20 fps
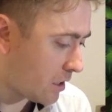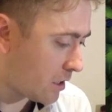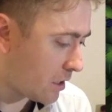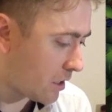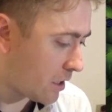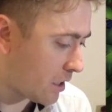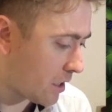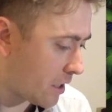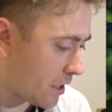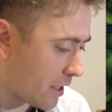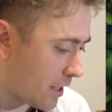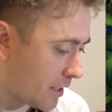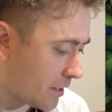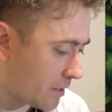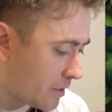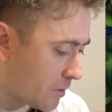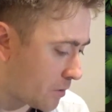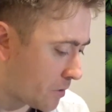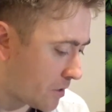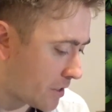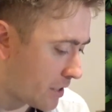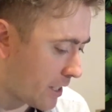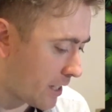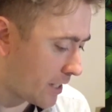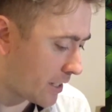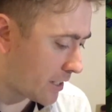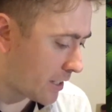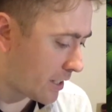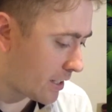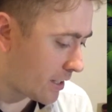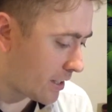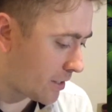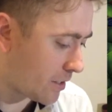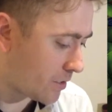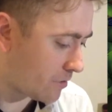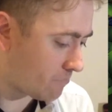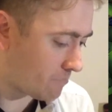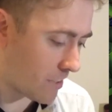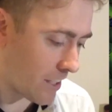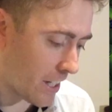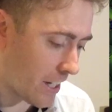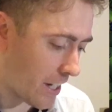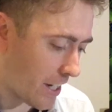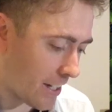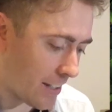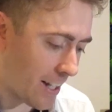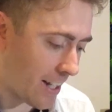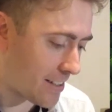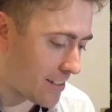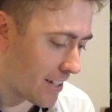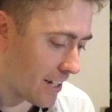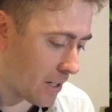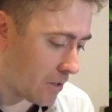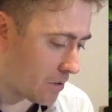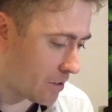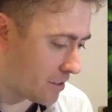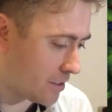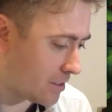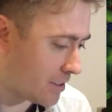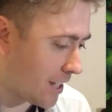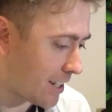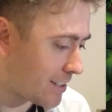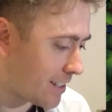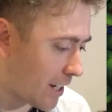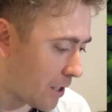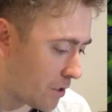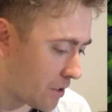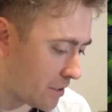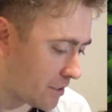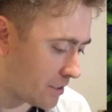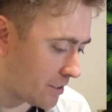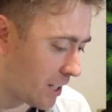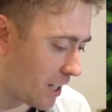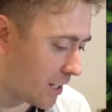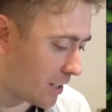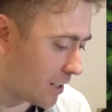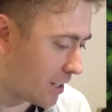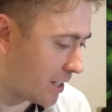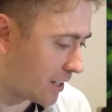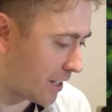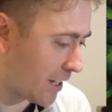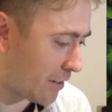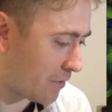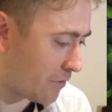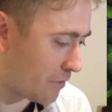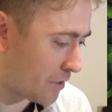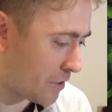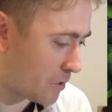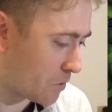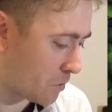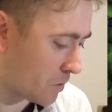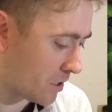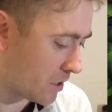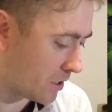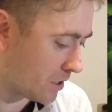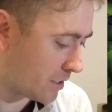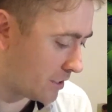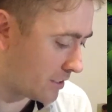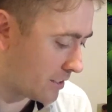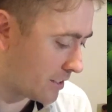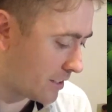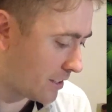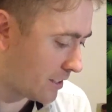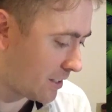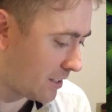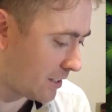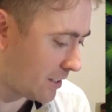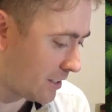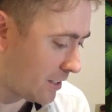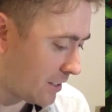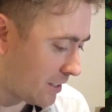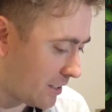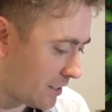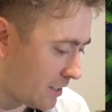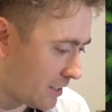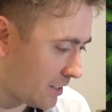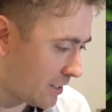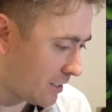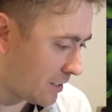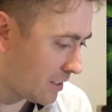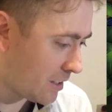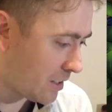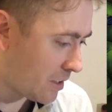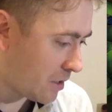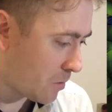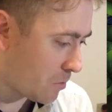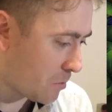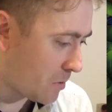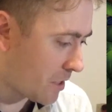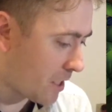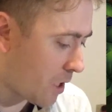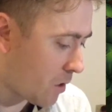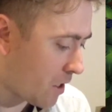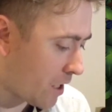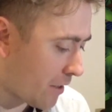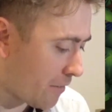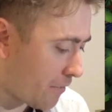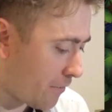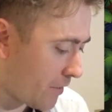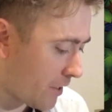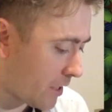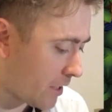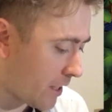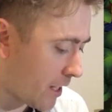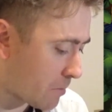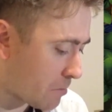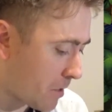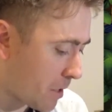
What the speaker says: Alright, so we're taking that out. Yeah, that tower is not long left for this world. You know what? I feel like my